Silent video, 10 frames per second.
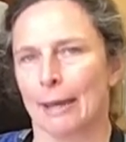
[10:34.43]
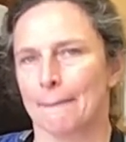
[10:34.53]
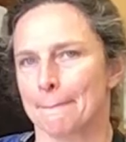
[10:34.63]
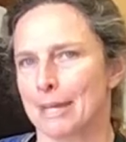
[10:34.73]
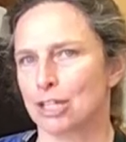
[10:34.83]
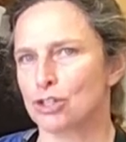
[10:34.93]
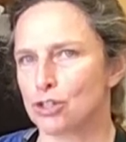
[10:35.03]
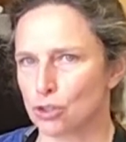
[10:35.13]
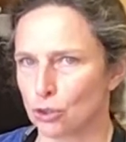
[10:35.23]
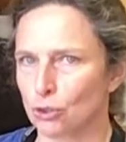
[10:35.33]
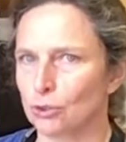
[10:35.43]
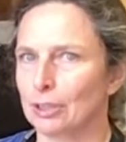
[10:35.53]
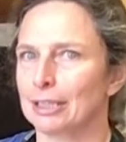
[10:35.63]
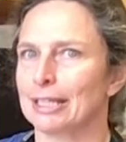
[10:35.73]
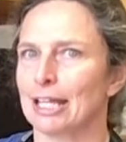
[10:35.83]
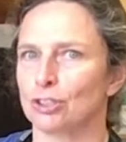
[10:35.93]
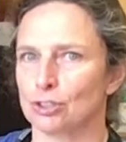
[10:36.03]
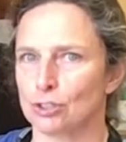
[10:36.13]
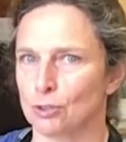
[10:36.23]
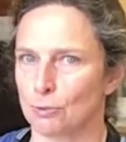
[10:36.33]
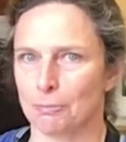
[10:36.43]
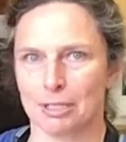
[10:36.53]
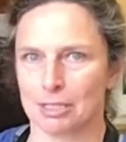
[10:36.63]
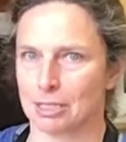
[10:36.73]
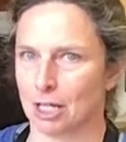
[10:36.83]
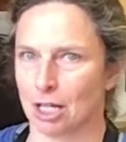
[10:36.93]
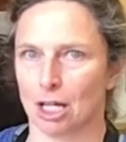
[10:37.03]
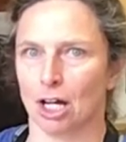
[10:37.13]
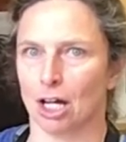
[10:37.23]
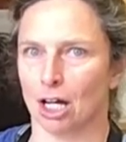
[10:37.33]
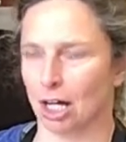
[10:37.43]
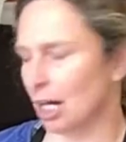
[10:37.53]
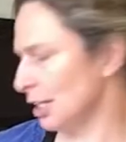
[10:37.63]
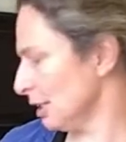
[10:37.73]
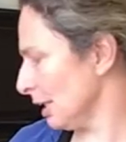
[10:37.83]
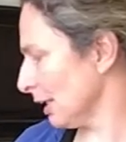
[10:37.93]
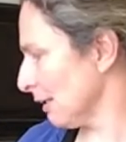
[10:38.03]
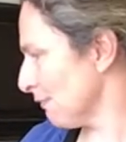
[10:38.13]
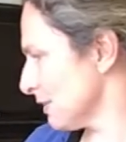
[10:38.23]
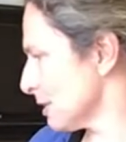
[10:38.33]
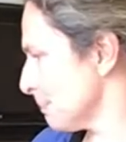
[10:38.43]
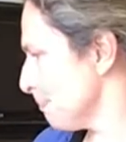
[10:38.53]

make sure that your soup is not hot. Like if it's